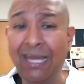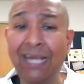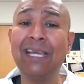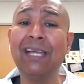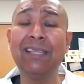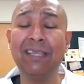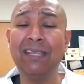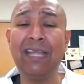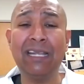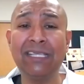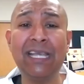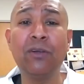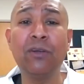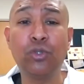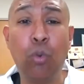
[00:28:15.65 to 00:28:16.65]
And that
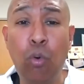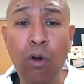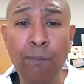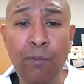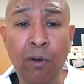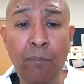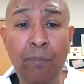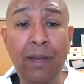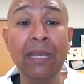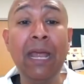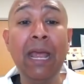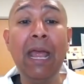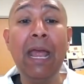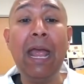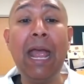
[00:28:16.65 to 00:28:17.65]
sounds horrible, but
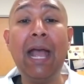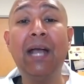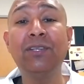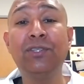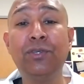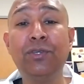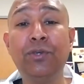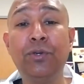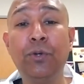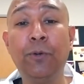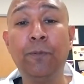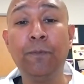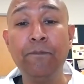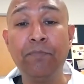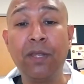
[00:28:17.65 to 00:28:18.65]
as
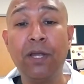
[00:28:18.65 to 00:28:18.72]
you